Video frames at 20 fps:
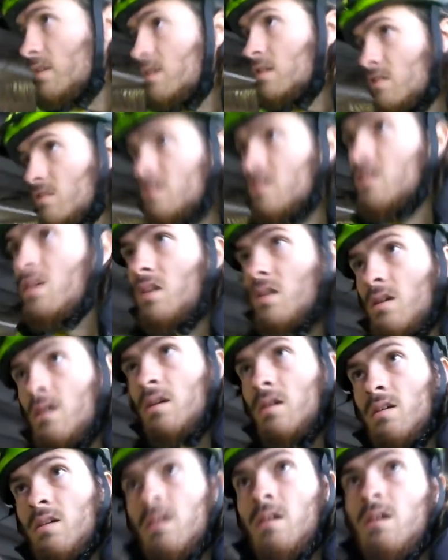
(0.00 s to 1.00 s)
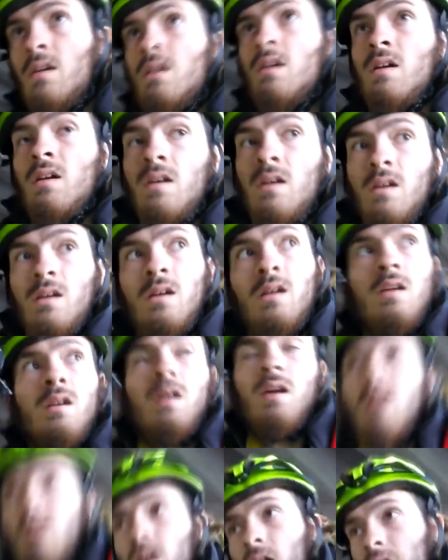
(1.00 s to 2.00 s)
this
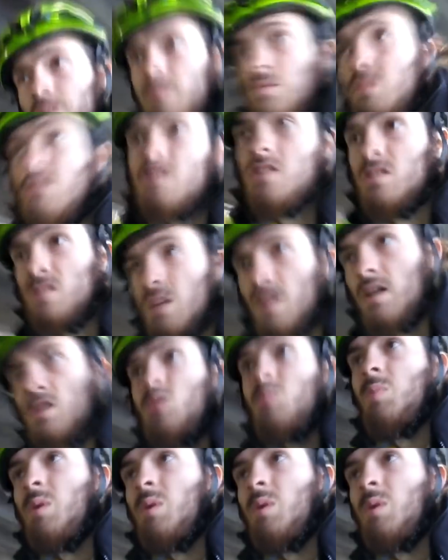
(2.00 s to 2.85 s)
uh, there is a cycle